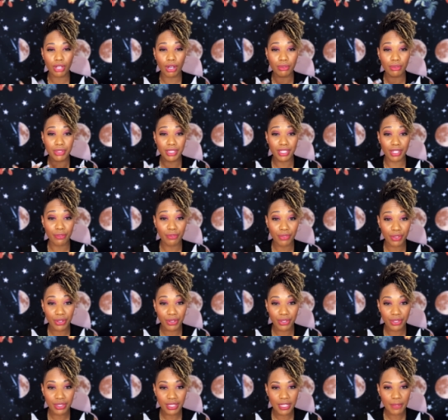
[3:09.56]
so
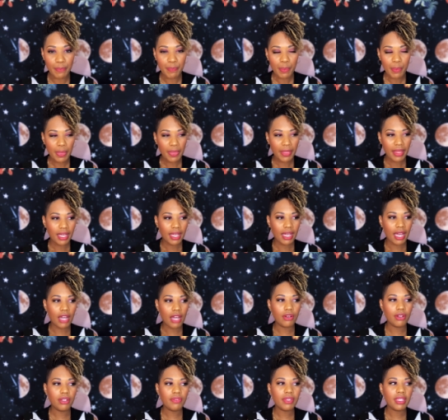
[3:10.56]
difficult. I
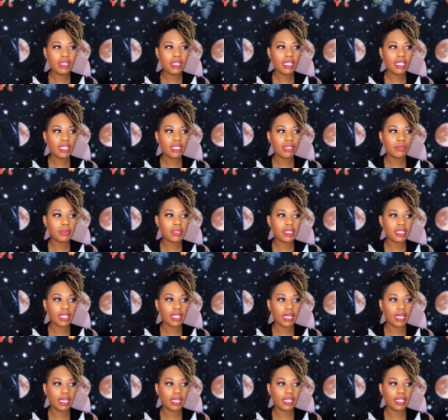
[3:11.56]
don't even think it was
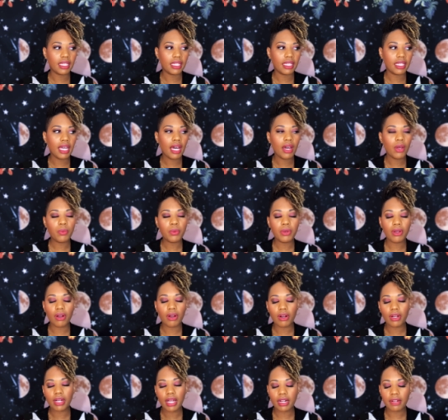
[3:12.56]
like, yeah, we're
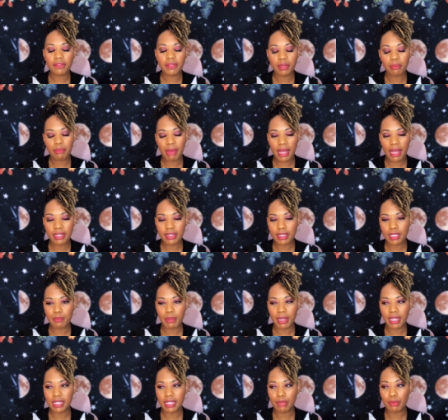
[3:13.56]
all kind of like past this
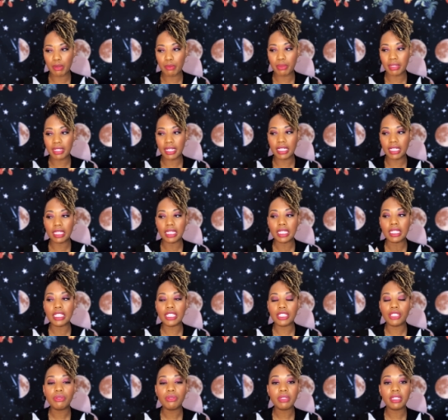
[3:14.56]
pandemic, but like
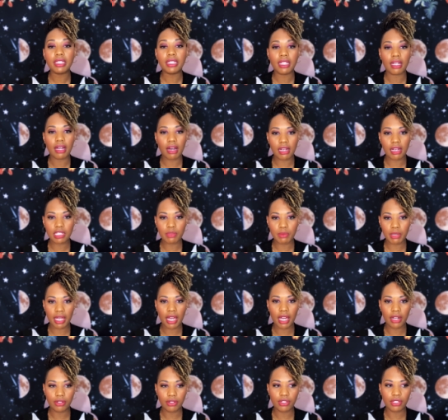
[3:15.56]
literally the cosmic
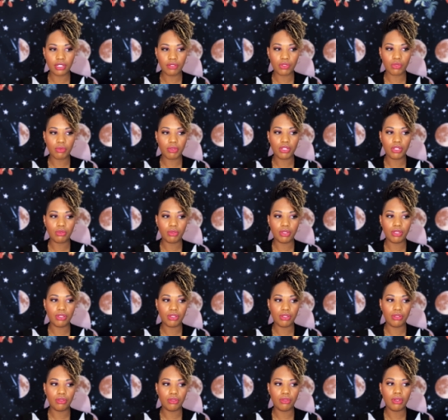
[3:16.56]
energy of
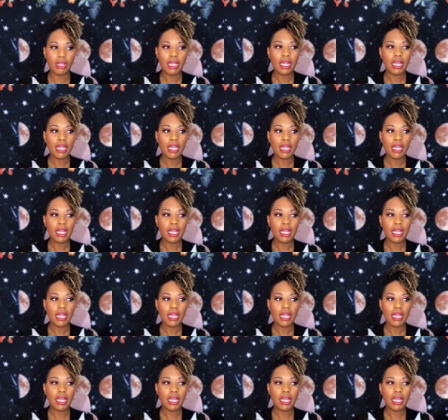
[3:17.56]
2022